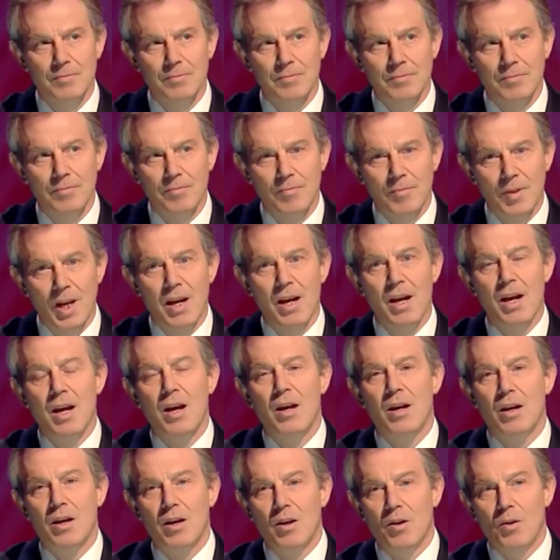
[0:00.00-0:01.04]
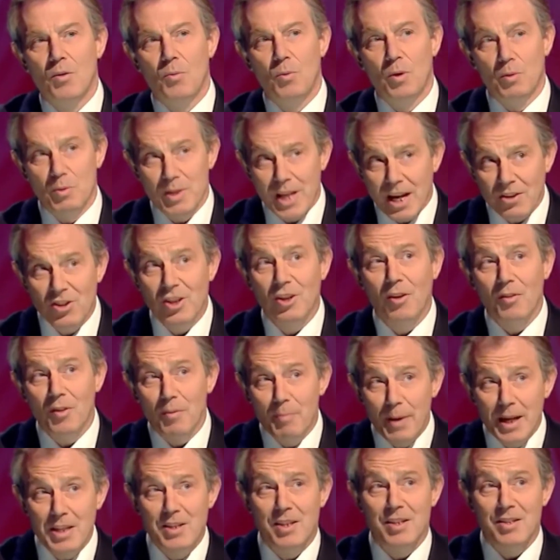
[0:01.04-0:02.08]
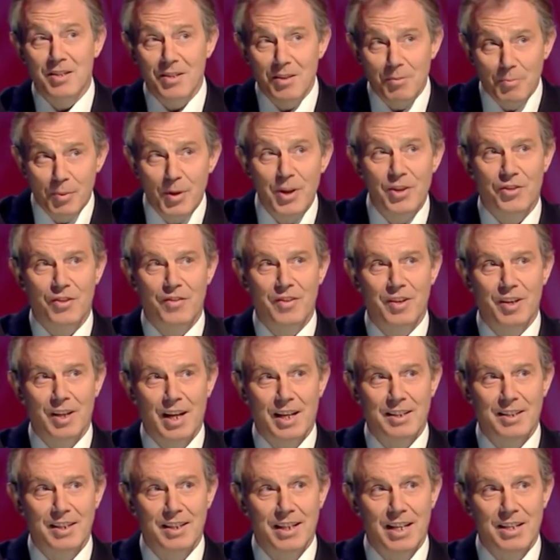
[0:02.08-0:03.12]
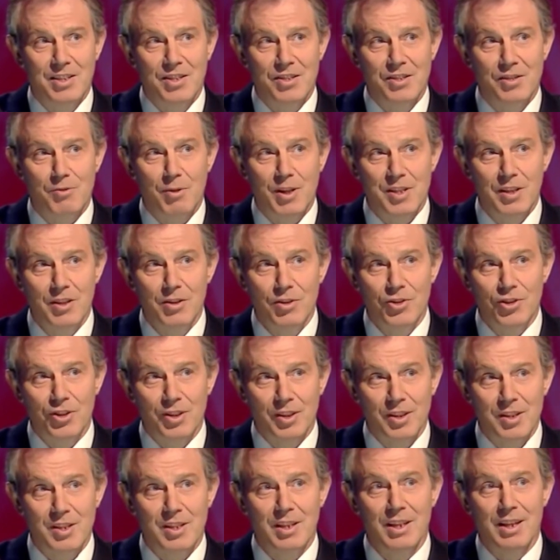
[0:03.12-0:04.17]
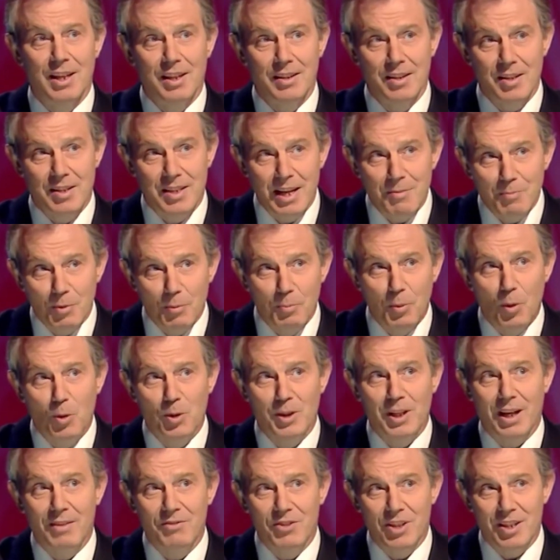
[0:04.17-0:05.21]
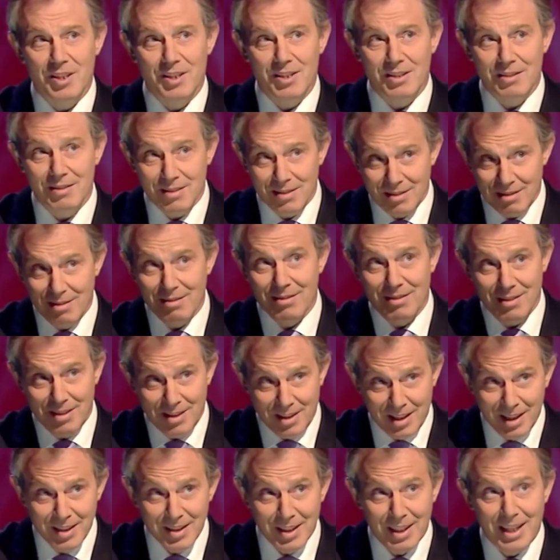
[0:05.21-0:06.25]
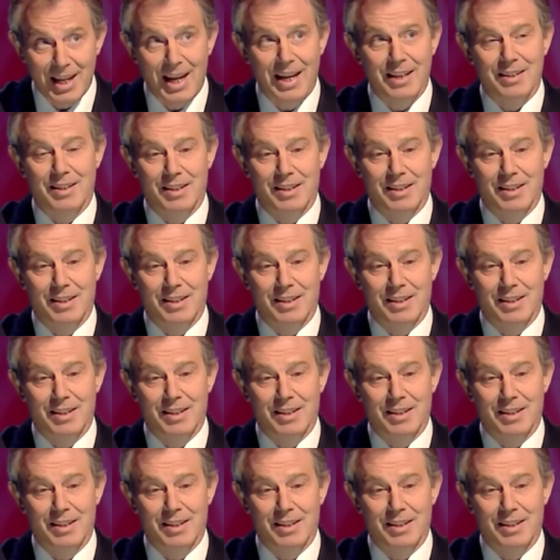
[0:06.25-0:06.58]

Iraq, would you? Well, it was actually on the basis of the breach of the United Nations resolutions, and the same report I've just indicated.